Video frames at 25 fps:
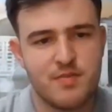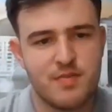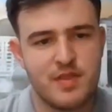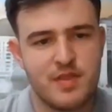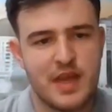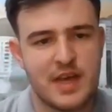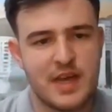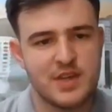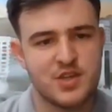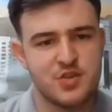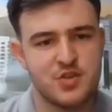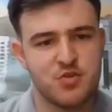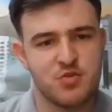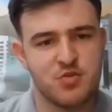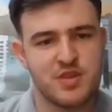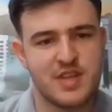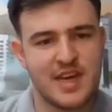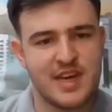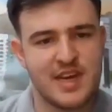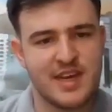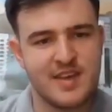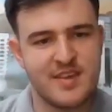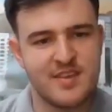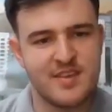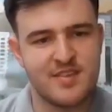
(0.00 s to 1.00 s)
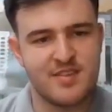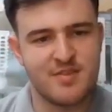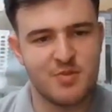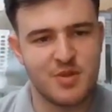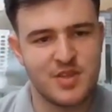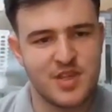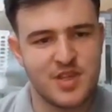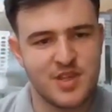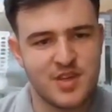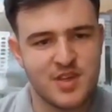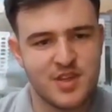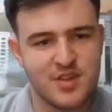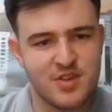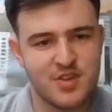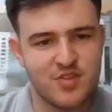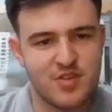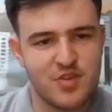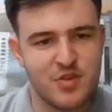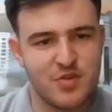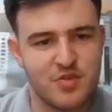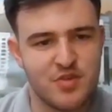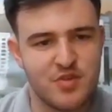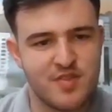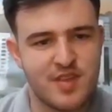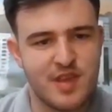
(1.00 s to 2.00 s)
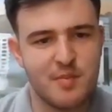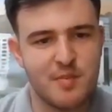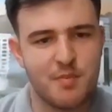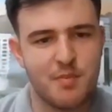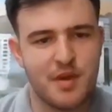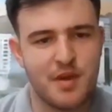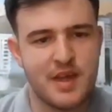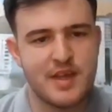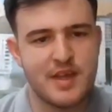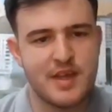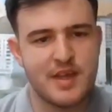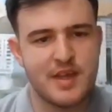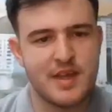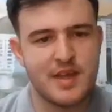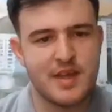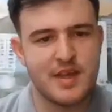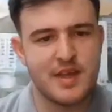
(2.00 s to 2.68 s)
national days when you can just use the templates